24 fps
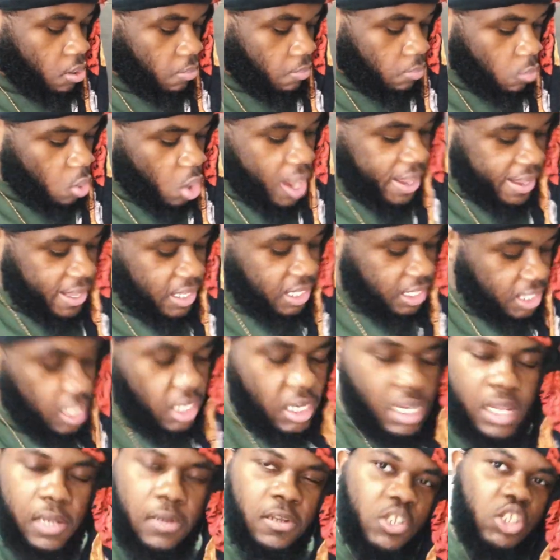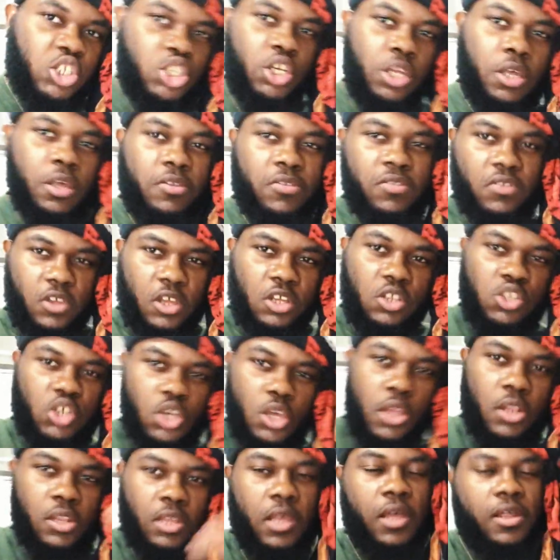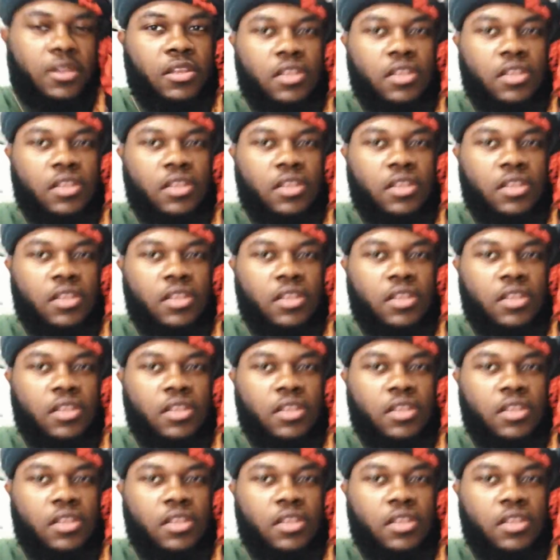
Boil in the chicken so the chicken can